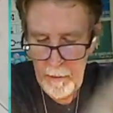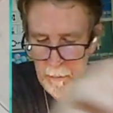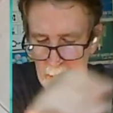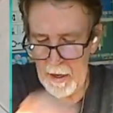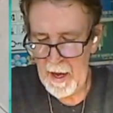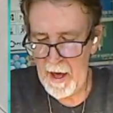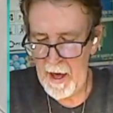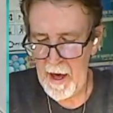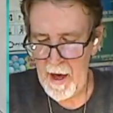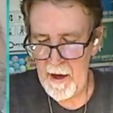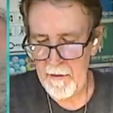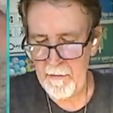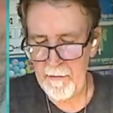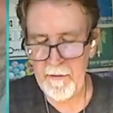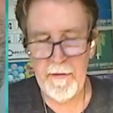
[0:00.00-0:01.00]
But I
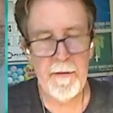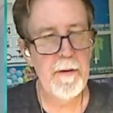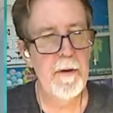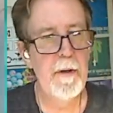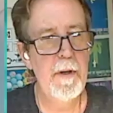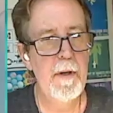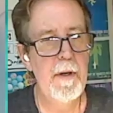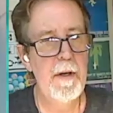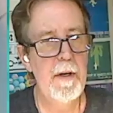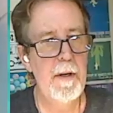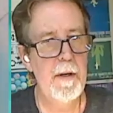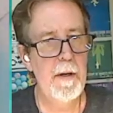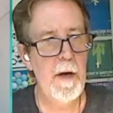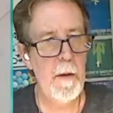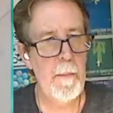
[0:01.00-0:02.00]
have
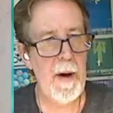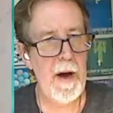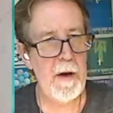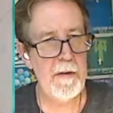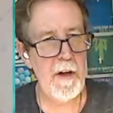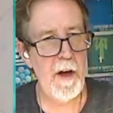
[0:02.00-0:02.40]
about